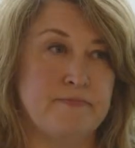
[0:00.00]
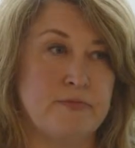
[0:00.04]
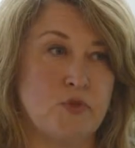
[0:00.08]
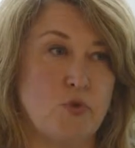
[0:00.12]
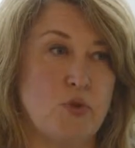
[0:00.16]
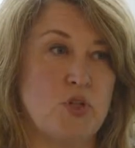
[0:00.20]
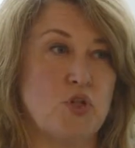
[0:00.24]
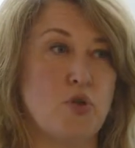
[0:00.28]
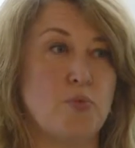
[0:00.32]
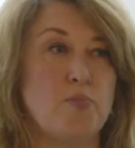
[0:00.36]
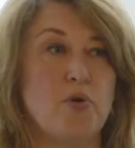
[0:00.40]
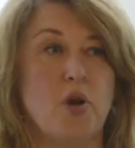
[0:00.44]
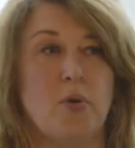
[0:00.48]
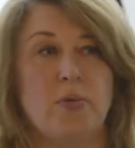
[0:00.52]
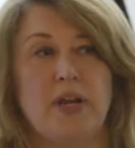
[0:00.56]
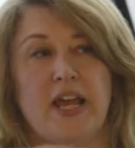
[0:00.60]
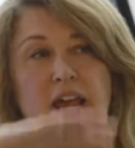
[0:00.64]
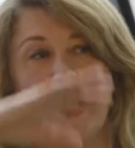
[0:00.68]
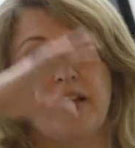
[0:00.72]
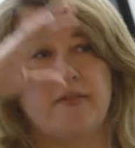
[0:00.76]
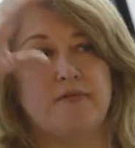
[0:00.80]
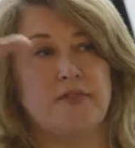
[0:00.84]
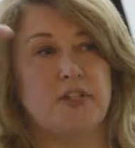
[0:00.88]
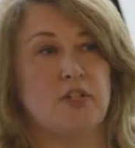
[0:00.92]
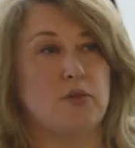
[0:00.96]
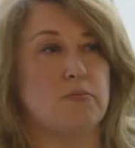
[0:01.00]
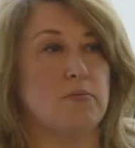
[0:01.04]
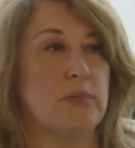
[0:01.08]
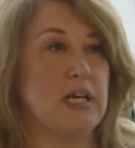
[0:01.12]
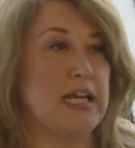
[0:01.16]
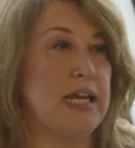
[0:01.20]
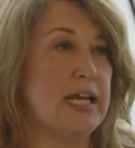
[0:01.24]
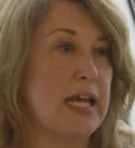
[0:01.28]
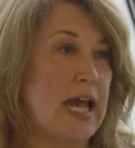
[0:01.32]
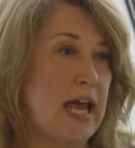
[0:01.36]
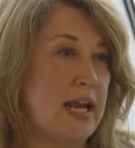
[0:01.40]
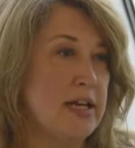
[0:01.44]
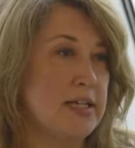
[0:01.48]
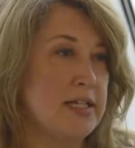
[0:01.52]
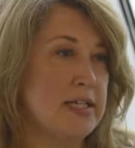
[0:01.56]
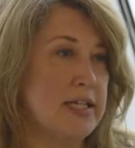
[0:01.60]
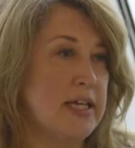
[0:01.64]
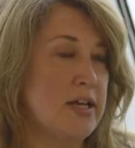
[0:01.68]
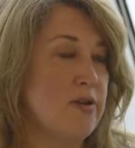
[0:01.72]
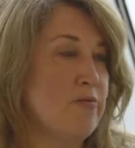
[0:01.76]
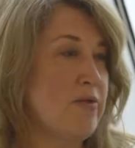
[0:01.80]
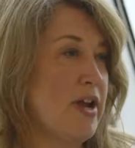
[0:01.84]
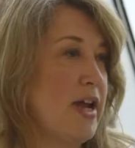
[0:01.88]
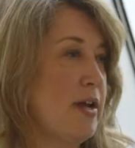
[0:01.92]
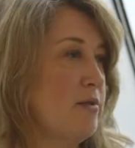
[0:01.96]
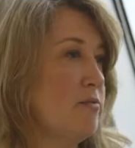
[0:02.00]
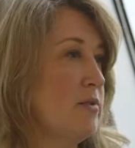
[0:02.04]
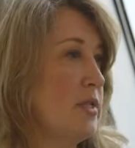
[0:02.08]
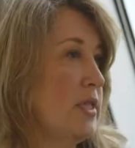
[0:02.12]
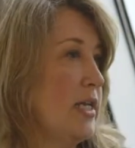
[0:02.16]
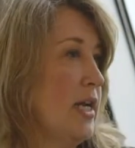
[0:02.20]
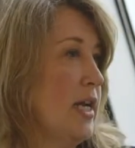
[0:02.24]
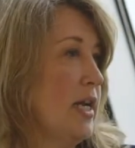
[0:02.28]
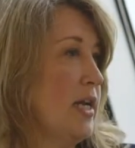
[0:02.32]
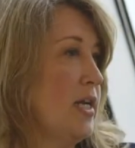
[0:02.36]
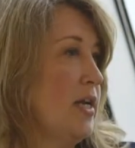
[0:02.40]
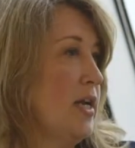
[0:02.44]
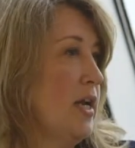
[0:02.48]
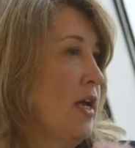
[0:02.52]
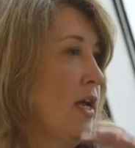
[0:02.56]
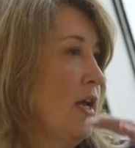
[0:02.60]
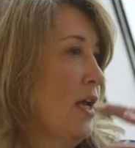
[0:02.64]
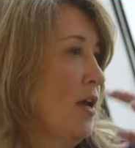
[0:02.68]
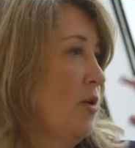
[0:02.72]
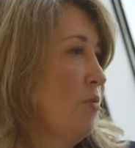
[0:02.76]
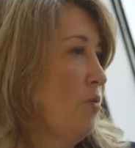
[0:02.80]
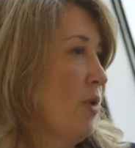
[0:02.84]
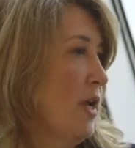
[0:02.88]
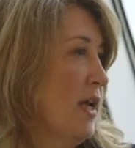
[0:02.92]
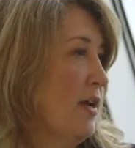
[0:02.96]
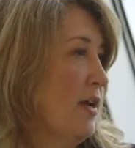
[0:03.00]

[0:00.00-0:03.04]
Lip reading: which will probably have some legality around it, we'll